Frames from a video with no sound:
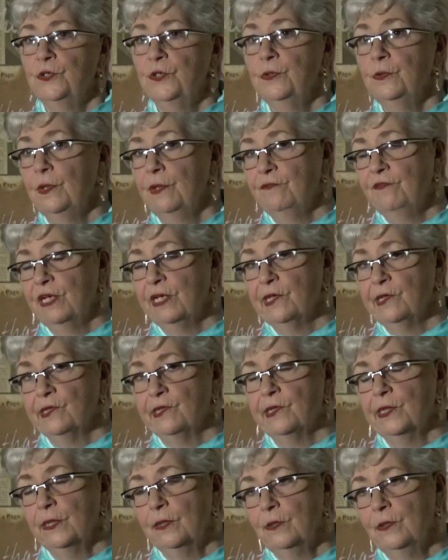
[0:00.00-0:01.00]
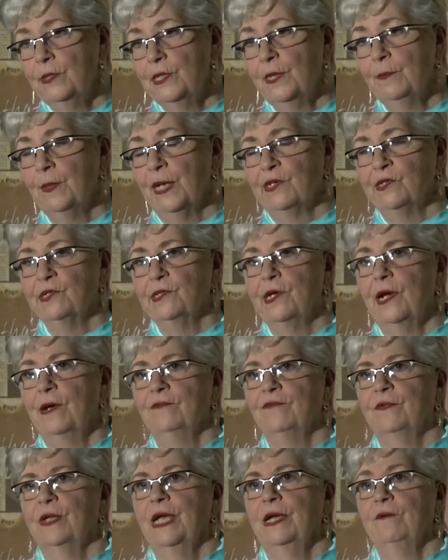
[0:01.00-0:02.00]
Two of us, including
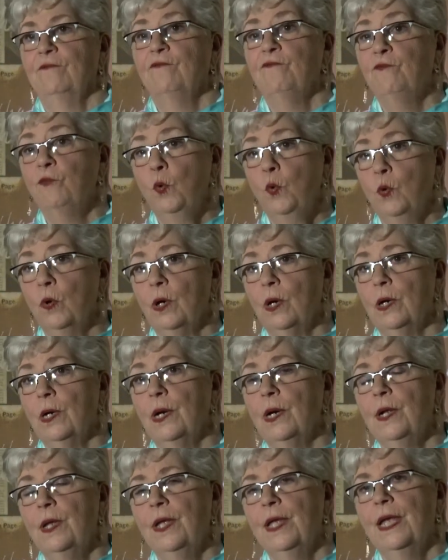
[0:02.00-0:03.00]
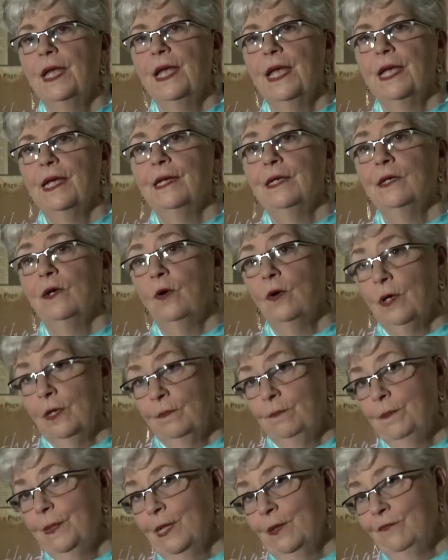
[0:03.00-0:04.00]
myself, got four, and
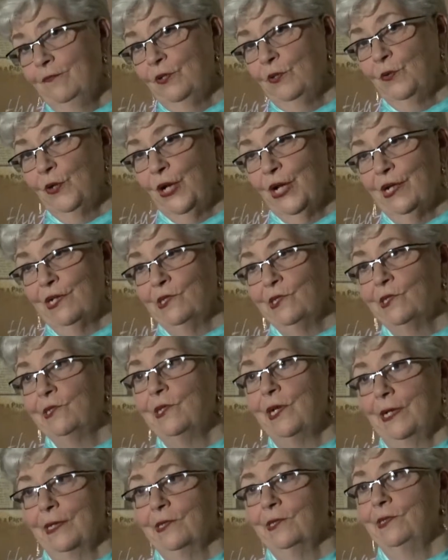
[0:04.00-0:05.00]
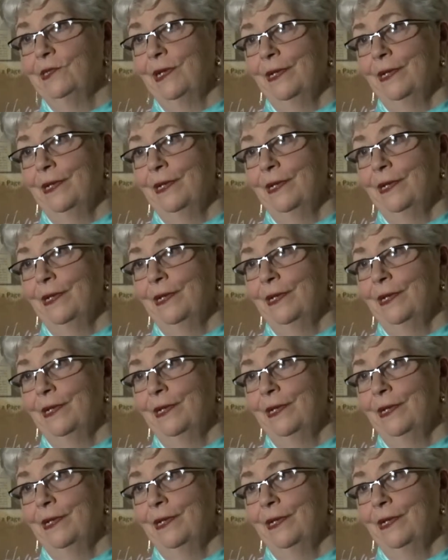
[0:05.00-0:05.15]
Art Melville got six.